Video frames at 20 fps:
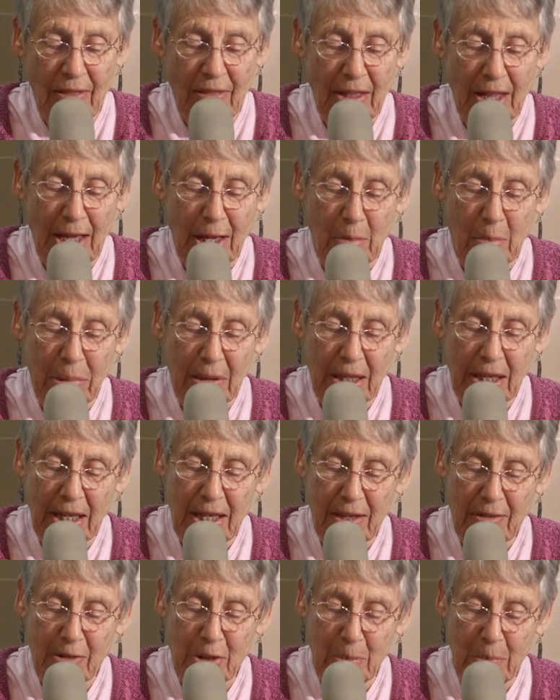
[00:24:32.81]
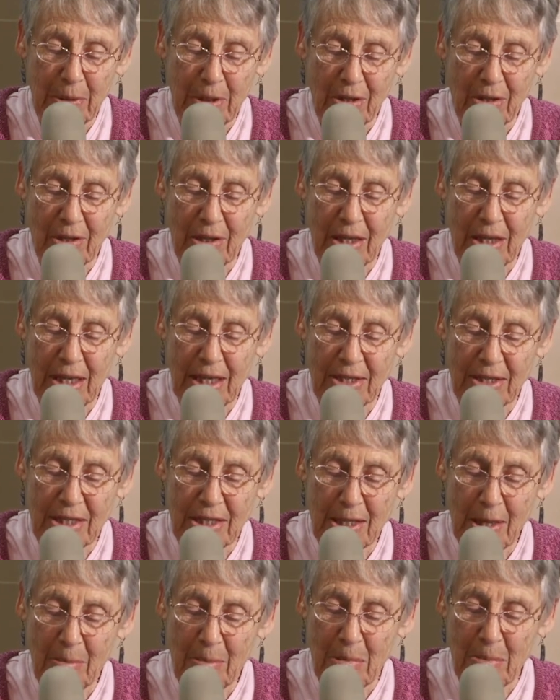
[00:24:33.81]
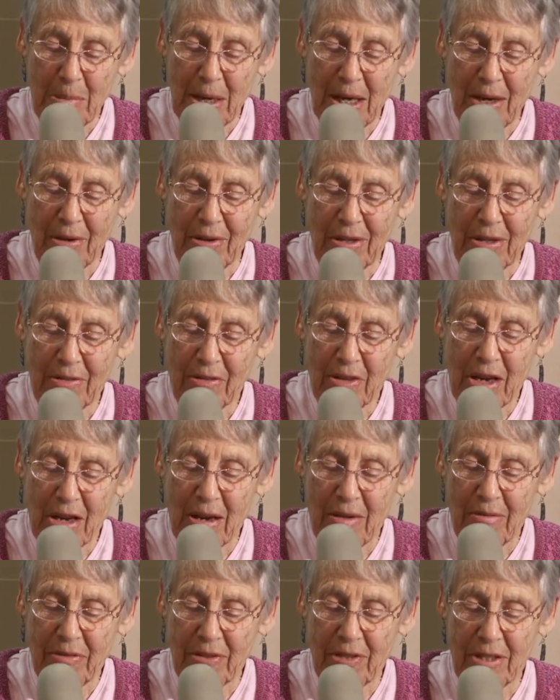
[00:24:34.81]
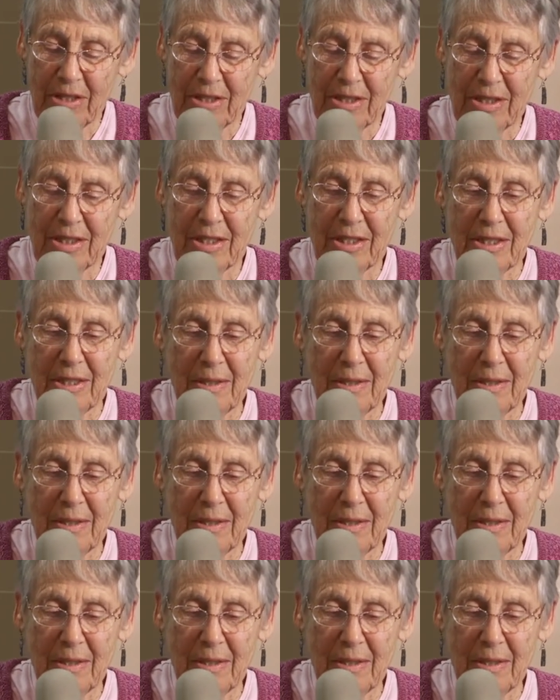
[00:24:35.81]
They had plenty of spirit and some amount of confidence.